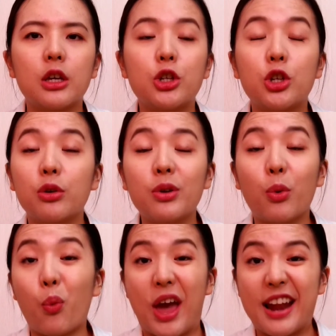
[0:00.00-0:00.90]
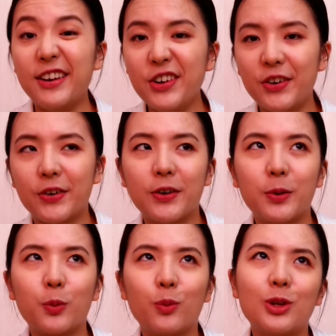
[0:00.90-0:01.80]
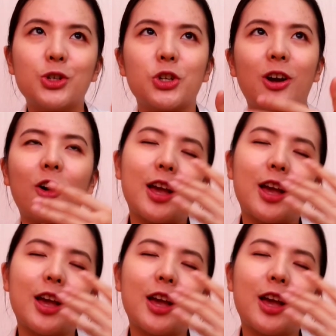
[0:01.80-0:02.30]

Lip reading: It shows you the weather, which